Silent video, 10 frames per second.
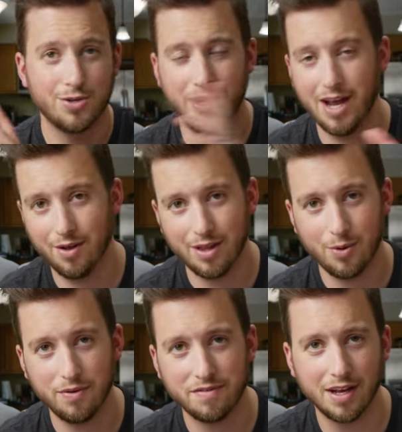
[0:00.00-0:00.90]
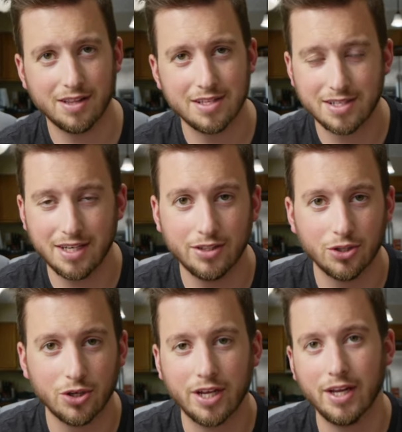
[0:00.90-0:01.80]
so now that we've got the scene
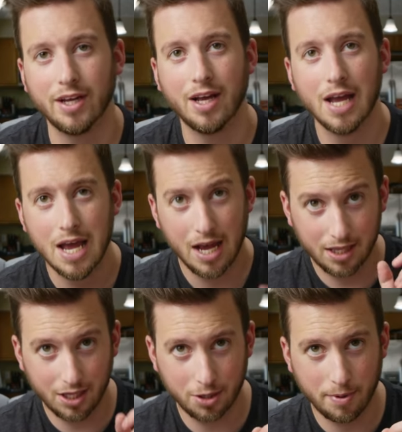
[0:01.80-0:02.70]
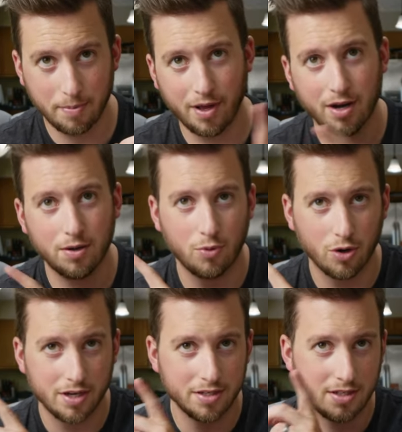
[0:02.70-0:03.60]
looking a little bit better,
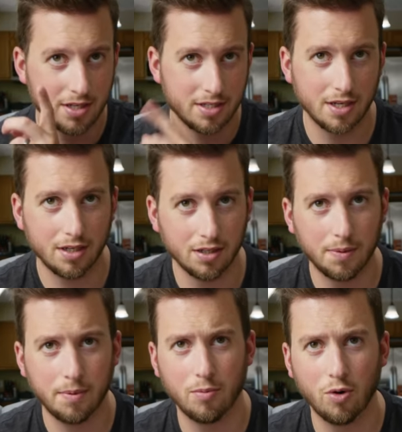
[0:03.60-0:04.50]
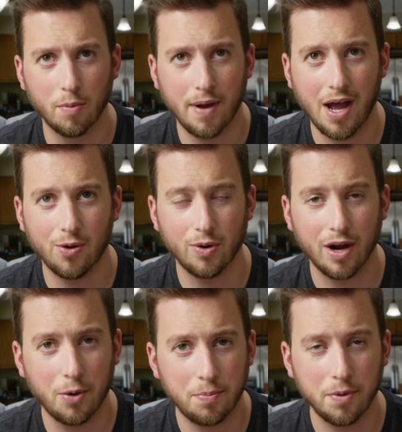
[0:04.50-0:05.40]
more consistent, a little bit more power
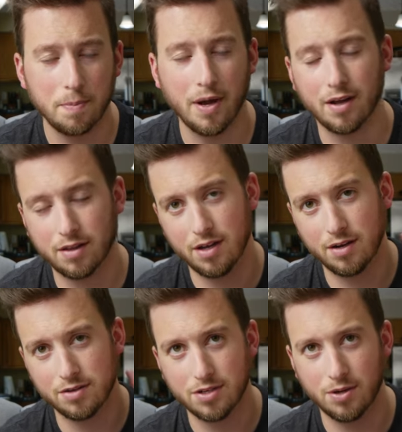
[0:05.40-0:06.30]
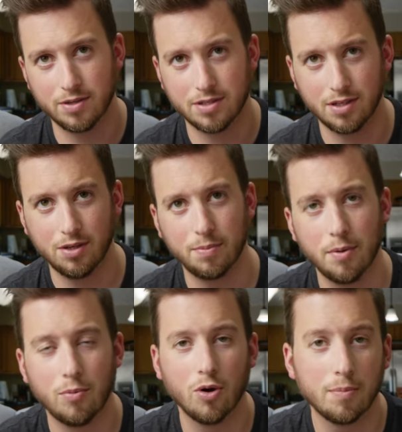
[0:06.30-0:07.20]
output back there, so it's a little
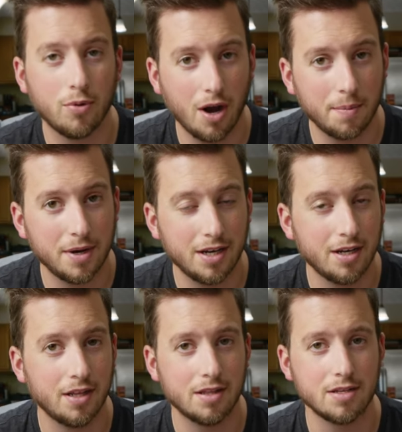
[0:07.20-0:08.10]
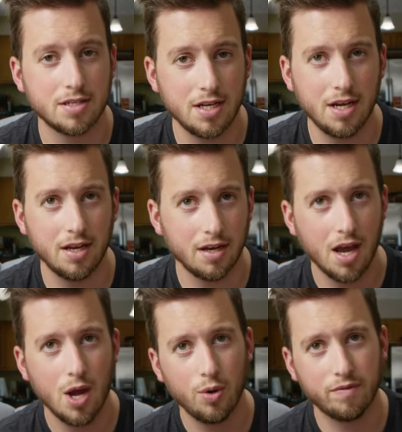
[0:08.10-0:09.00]
bit more prominent in the scene.
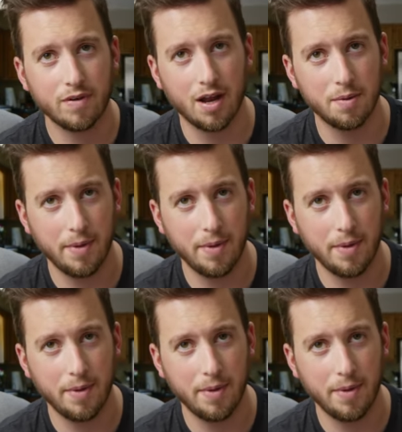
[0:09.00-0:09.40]
We've got it